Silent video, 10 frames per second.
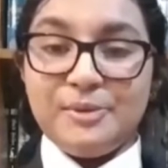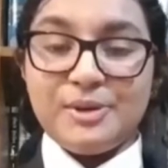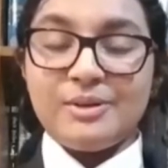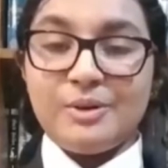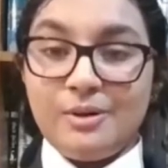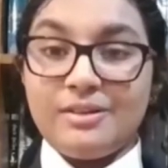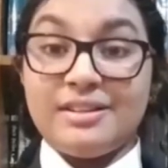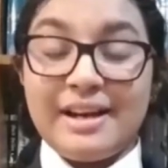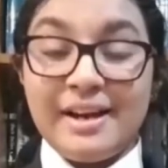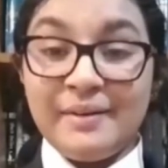book called The
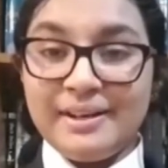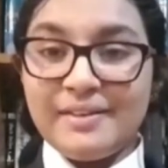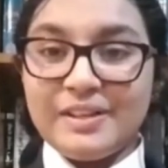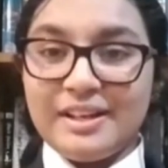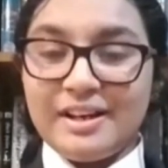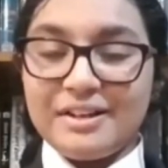Diary of a Young